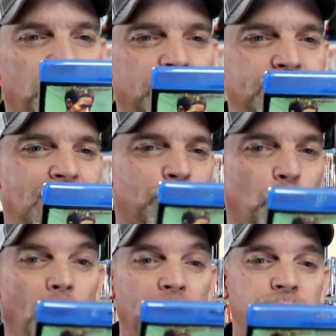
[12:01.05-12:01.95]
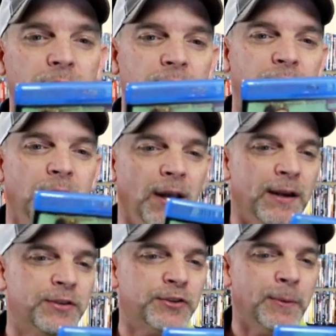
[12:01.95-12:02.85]
took the time to watch it
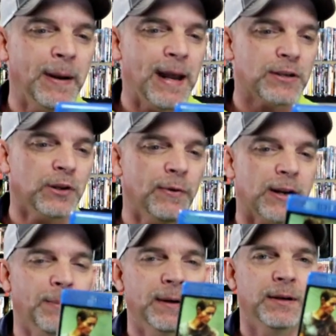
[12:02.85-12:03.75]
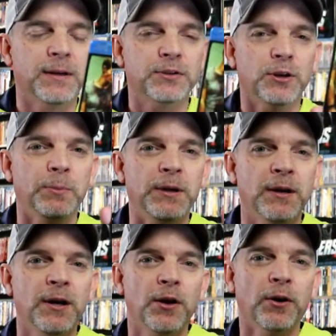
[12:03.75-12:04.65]
until somebody actually recommended it to
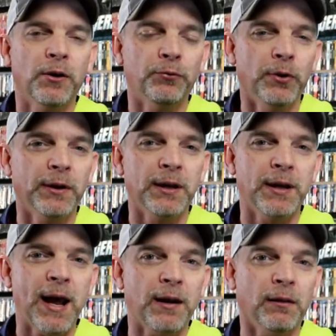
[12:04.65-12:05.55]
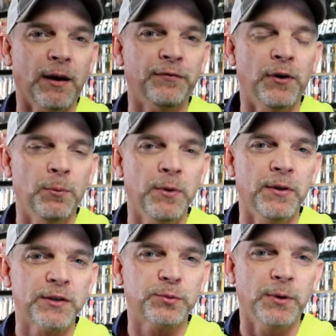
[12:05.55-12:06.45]
me. I really had a lot of fun with
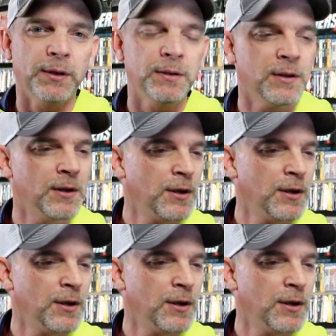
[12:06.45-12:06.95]
this one.